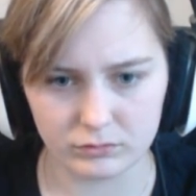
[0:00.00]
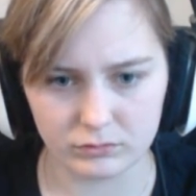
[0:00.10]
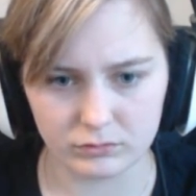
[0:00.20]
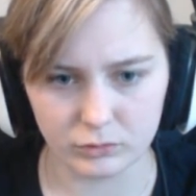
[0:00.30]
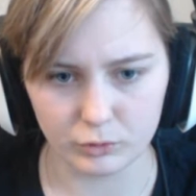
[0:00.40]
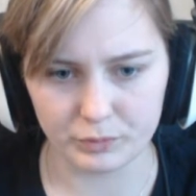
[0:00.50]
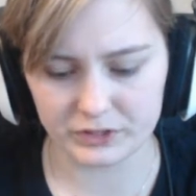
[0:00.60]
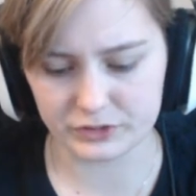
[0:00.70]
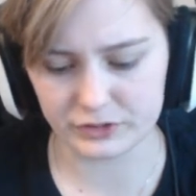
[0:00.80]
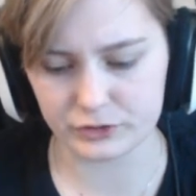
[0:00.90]
More
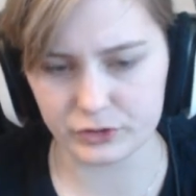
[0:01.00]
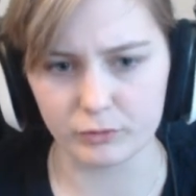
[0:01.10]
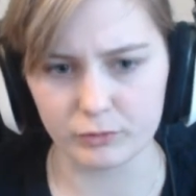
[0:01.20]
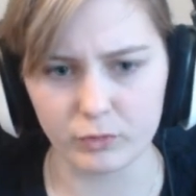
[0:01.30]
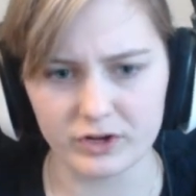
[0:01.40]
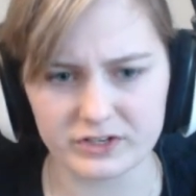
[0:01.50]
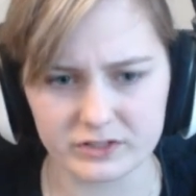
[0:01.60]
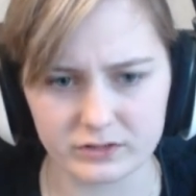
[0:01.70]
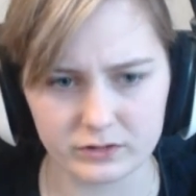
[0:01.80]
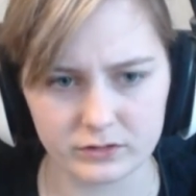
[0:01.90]
pictures at the top. What?
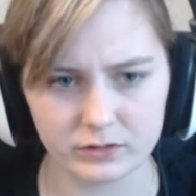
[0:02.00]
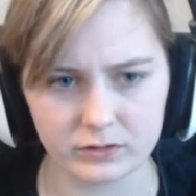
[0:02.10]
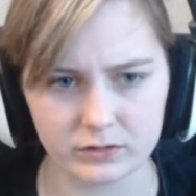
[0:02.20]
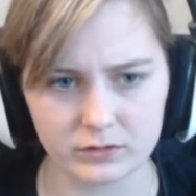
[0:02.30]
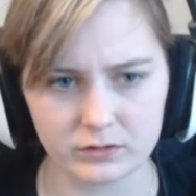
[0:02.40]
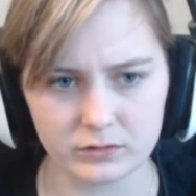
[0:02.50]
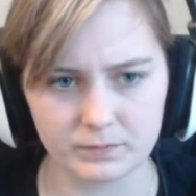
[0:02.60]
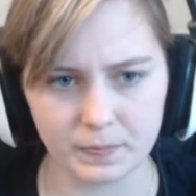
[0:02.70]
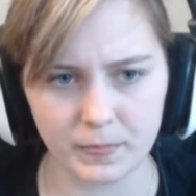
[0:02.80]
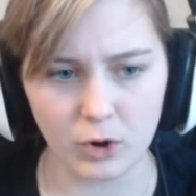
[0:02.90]

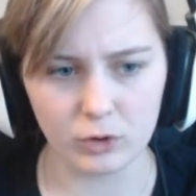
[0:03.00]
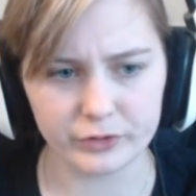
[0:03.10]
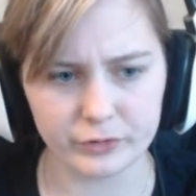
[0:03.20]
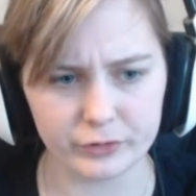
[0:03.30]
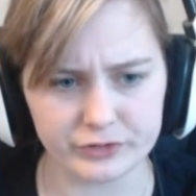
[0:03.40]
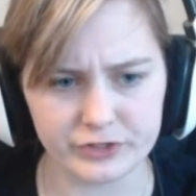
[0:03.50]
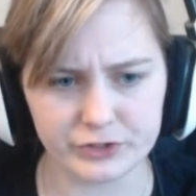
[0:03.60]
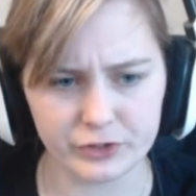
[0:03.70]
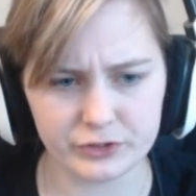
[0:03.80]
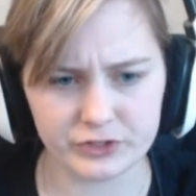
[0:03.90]
Holy orders. This
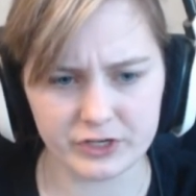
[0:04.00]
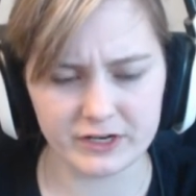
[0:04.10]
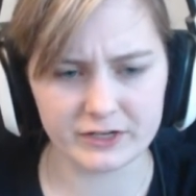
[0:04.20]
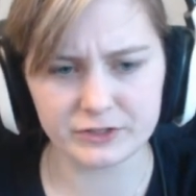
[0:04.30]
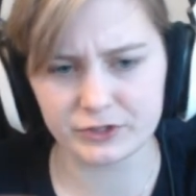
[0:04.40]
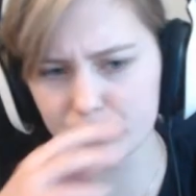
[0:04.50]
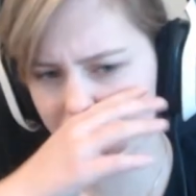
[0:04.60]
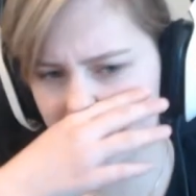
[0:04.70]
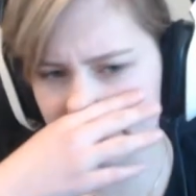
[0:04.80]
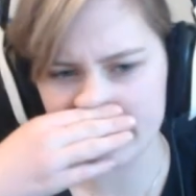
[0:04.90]
church is connected to the
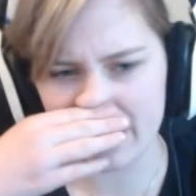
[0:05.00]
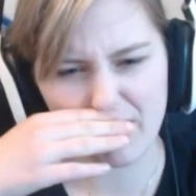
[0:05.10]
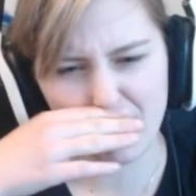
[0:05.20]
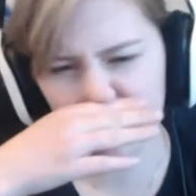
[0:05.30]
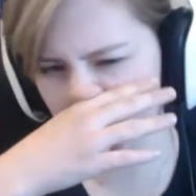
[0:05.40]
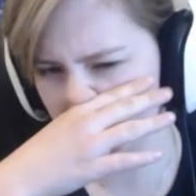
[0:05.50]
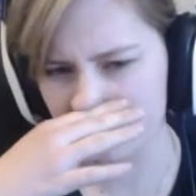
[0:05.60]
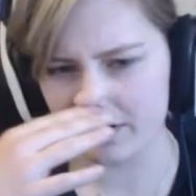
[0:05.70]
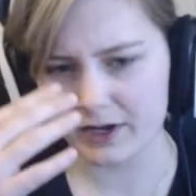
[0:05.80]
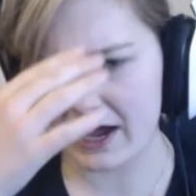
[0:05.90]
planet. How odd.
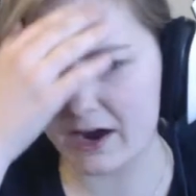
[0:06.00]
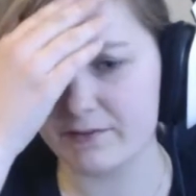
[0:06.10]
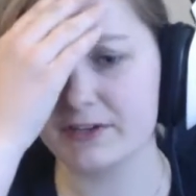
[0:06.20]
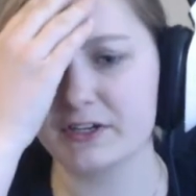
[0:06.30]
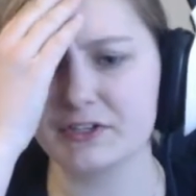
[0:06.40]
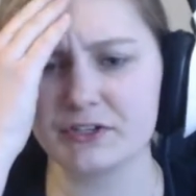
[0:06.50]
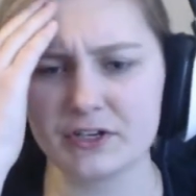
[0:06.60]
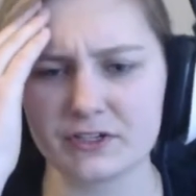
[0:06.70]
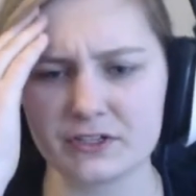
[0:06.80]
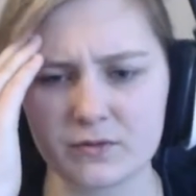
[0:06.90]
However, it does
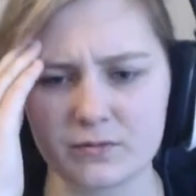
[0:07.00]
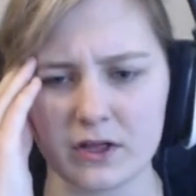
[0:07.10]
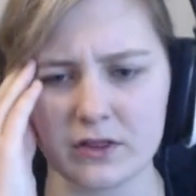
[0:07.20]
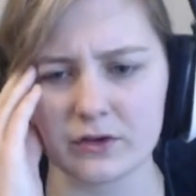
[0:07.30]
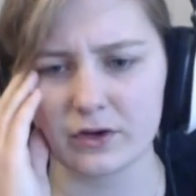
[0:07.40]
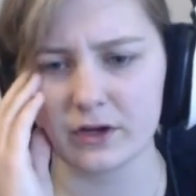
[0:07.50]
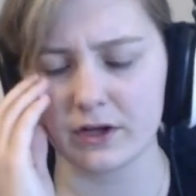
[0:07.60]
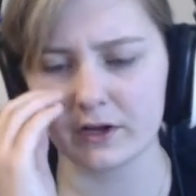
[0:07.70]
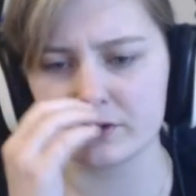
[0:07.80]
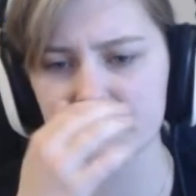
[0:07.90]
suggest
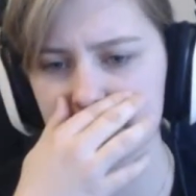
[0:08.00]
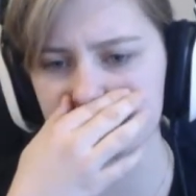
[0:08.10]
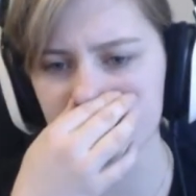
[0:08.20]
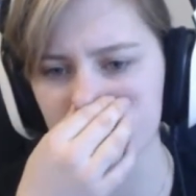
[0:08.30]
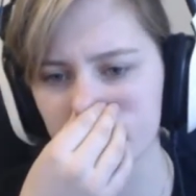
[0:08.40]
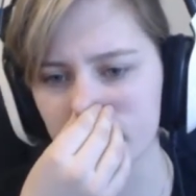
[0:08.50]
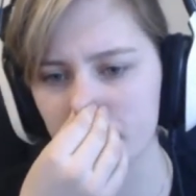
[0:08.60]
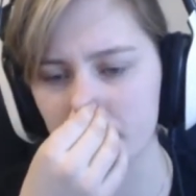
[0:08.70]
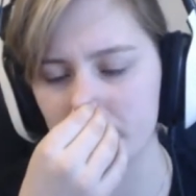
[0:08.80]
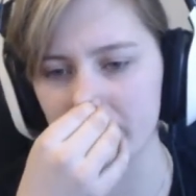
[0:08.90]
another
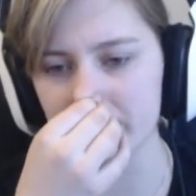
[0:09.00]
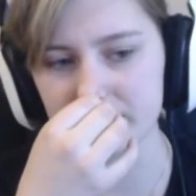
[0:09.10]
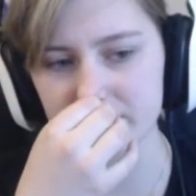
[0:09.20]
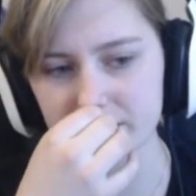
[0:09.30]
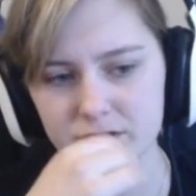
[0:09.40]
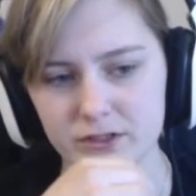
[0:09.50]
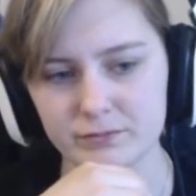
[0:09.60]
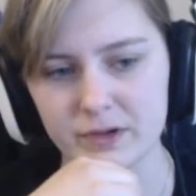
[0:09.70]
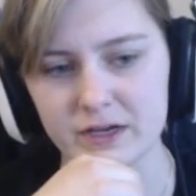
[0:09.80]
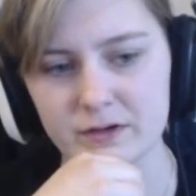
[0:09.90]
route into the
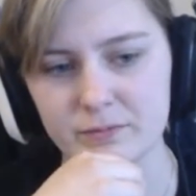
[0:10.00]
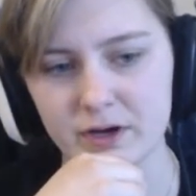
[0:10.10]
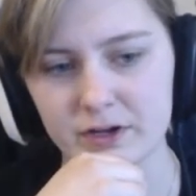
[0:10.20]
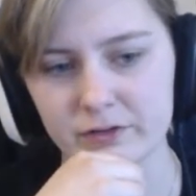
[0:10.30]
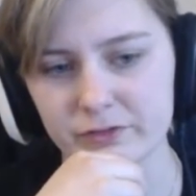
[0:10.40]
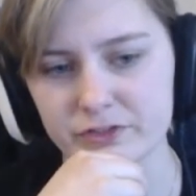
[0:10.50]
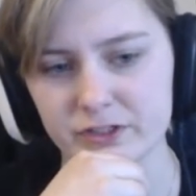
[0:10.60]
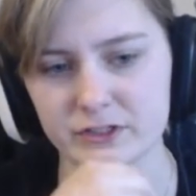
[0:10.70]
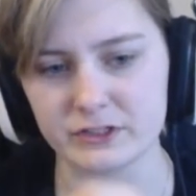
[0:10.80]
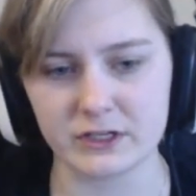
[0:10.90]
main part of the
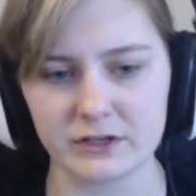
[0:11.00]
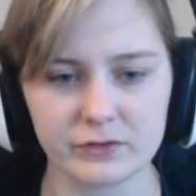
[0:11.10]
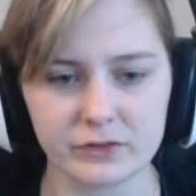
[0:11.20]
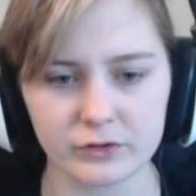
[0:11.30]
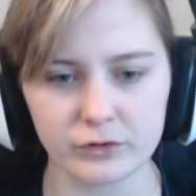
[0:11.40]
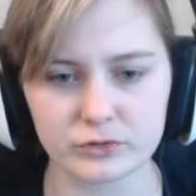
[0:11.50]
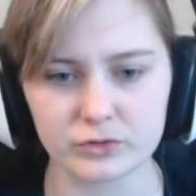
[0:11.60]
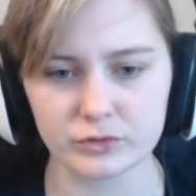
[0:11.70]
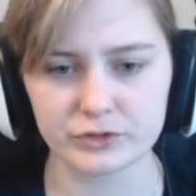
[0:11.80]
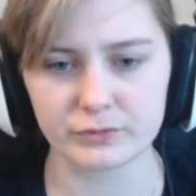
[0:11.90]
facility, given the locked
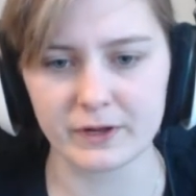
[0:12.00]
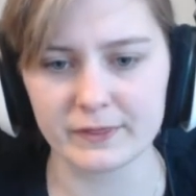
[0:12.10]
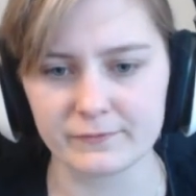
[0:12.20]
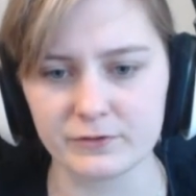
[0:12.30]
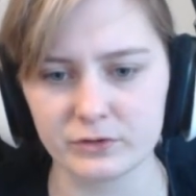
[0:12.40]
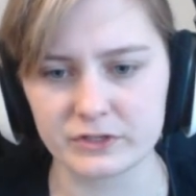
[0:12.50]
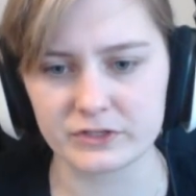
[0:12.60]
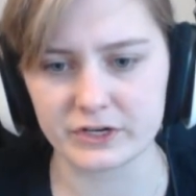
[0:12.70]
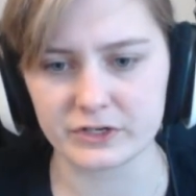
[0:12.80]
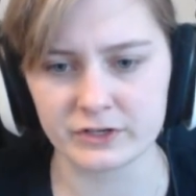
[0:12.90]
doors around the fueling
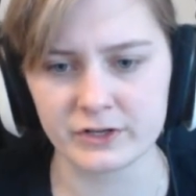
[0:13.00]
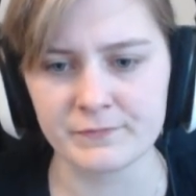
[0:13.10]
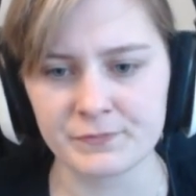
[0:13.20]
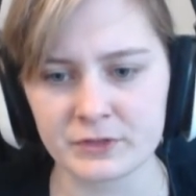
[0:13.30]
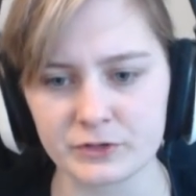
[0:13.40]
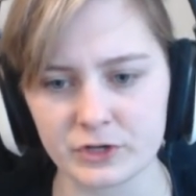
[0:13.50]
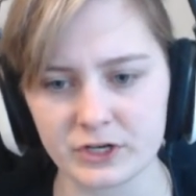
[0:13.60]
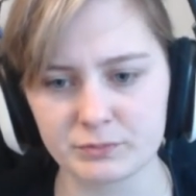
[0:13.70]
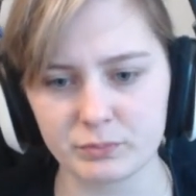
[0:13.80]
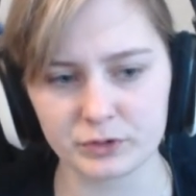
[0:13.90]
station. The
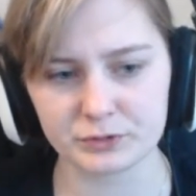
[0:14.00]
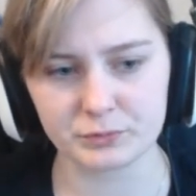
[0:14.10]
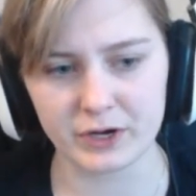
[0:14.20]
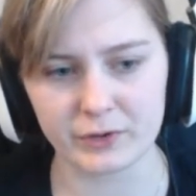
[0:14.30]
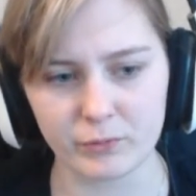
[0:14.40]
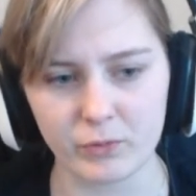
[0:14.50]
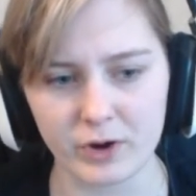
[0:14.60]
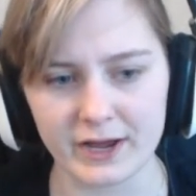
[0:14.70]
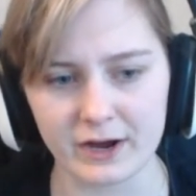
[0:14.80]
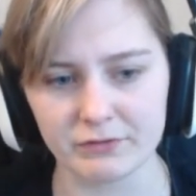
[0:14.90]
trucks blocks my
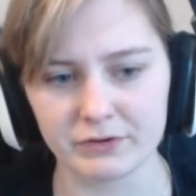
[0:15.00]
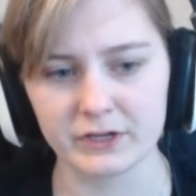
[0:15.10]
way, however.